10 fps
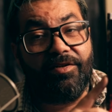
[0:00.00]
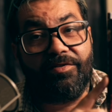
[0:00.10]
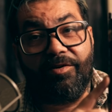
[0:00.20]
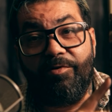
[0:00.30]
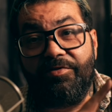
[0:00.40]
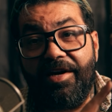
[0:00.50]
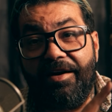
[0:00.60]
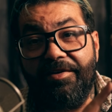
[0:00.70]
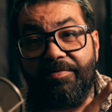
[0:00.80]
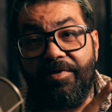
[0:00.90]
So we'll see
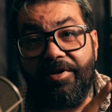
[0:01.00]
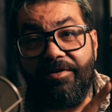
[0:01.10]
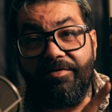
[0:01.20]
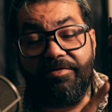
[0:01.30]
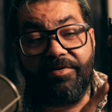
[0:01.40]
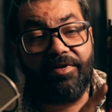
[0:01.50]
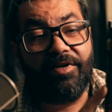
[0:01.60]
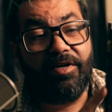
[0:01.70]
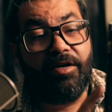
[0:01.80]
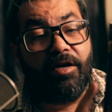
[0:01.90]
how this one goes.
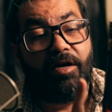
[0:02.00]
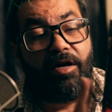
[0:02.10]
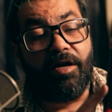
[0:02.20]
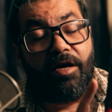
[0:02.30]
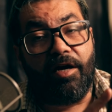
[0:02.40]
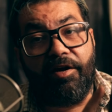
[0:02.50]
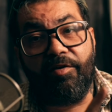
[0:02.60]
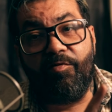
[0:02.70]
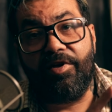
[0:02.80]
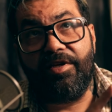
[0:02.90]

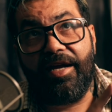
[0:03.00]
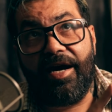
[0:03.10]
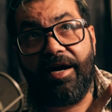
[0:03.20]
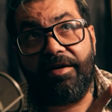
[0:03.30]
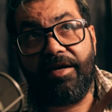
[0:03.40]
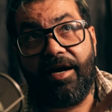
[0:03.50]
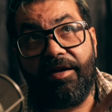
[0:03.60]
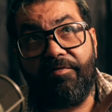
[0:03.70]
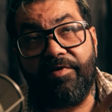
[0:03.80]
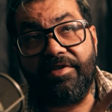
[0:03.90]
Another one that I
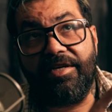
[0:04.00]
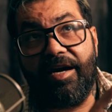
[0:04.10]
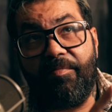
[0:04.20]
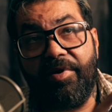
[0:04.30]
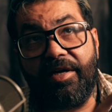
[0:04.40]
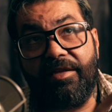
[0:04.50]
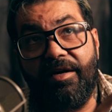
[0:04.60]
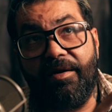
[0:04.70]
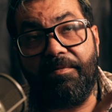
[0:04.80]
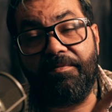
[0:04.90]
recently had picked
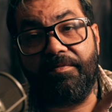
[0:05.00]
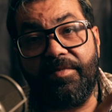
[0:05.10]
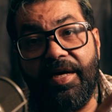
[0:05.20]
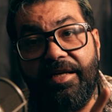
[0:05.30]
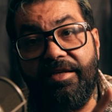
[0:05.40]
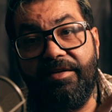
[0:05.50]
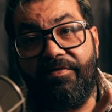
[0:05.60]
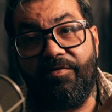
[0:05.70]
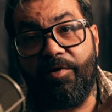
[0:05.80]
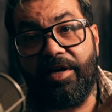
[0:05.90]
up that they did the
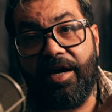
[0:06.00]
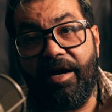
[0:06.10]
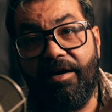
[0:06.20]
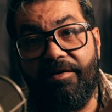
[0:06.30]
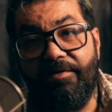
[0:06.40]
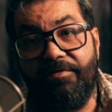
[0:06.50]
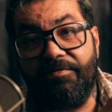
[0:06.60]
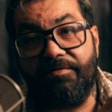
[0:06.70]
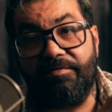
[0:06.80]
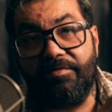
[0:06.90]
4K
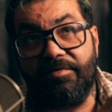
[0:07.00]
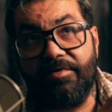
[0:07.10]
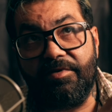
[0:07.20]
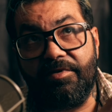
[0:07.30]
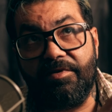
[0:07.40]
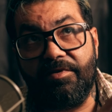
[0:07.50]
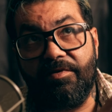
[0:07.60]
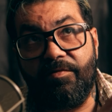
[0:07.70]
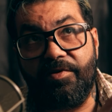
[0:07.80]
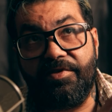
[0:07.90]
of
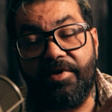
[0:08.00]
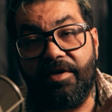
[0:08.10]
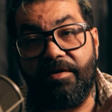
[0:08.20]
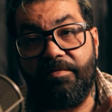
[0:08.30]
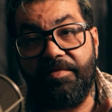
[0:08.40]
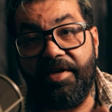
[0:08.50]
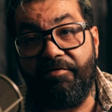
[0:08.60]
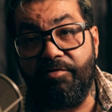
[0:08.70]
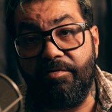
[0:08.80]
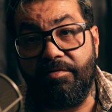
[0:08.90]
was
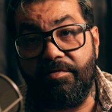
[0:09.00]
Devil,